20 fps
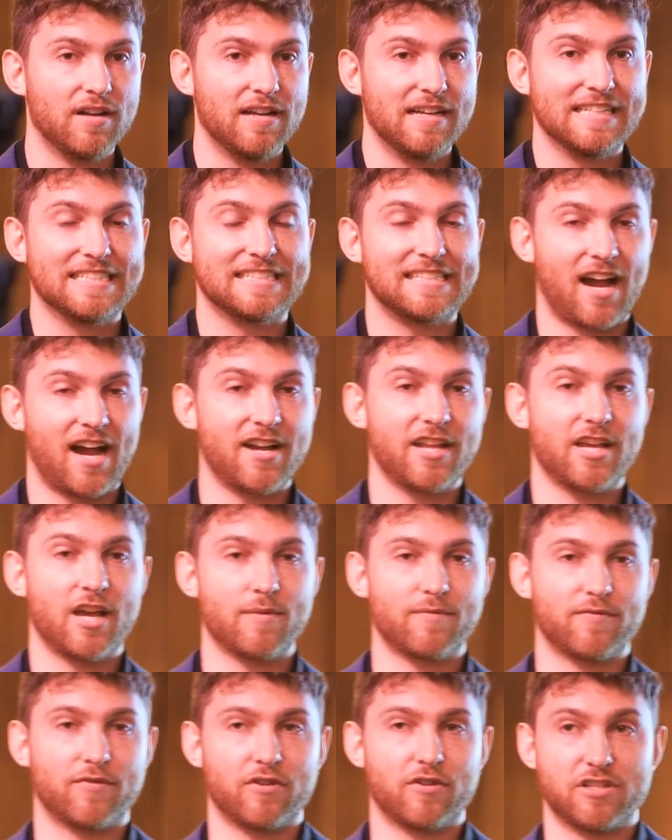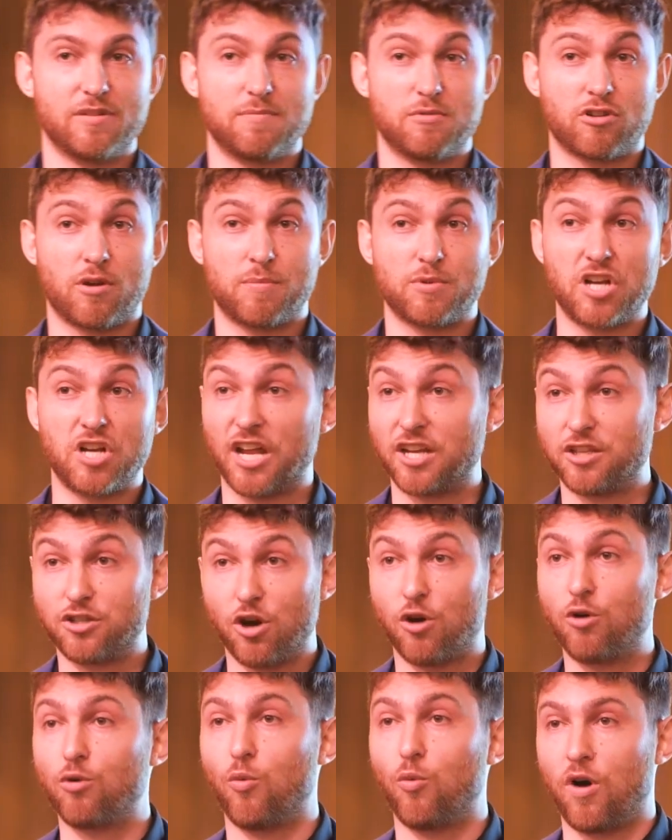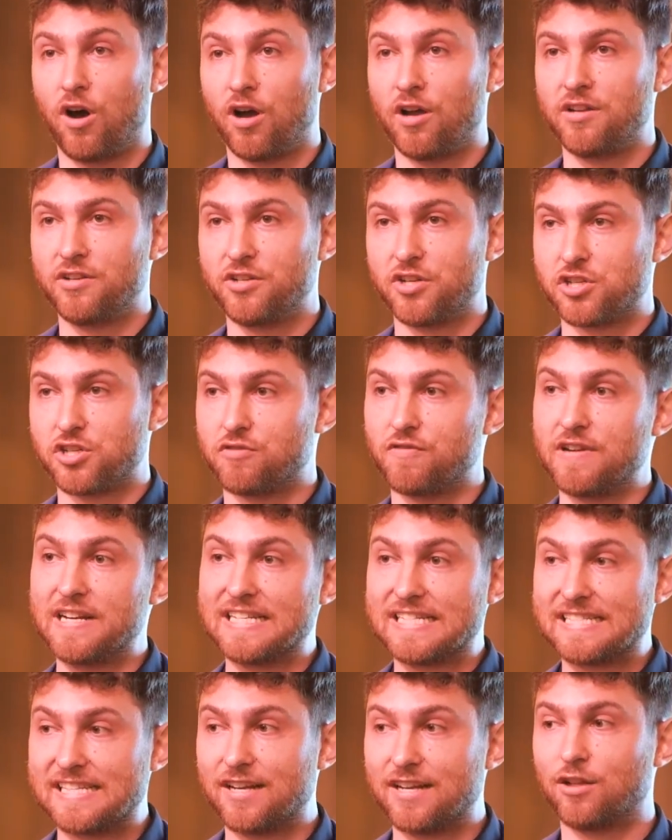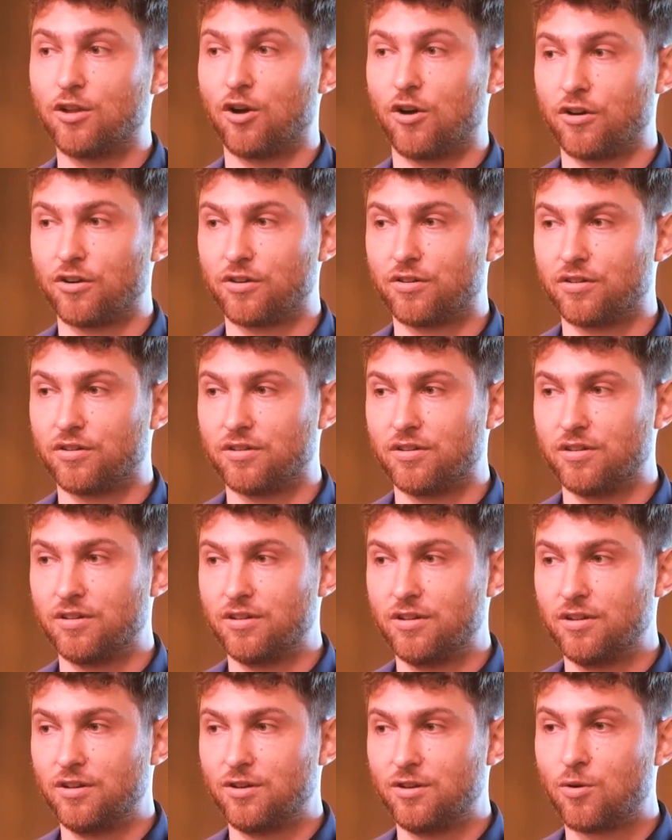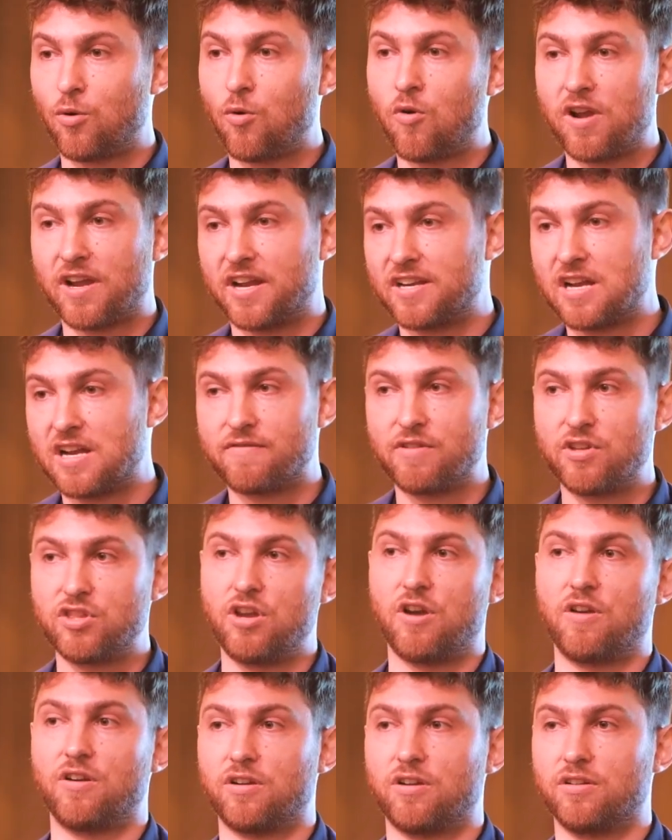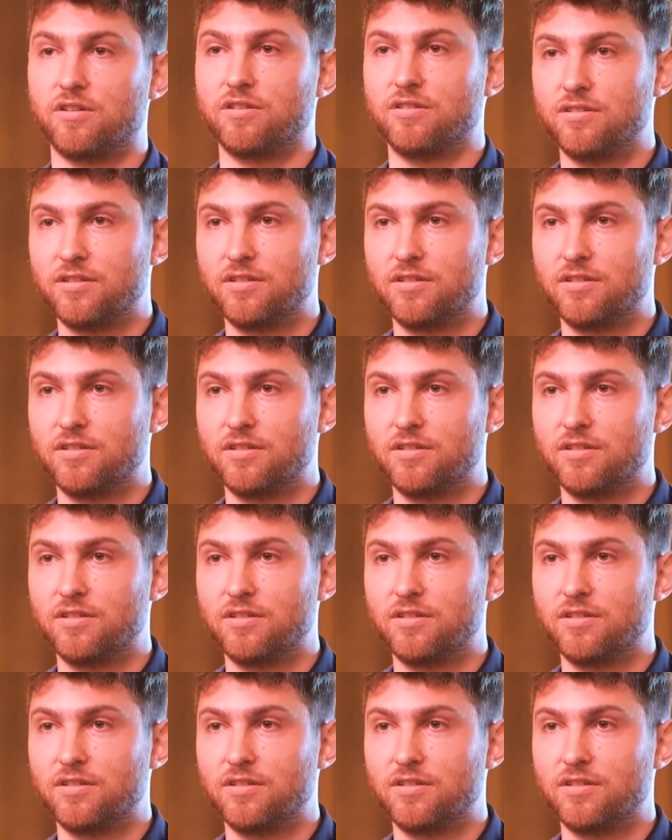signing up for a subscription I don't want just to read a single article, or I could not read the article.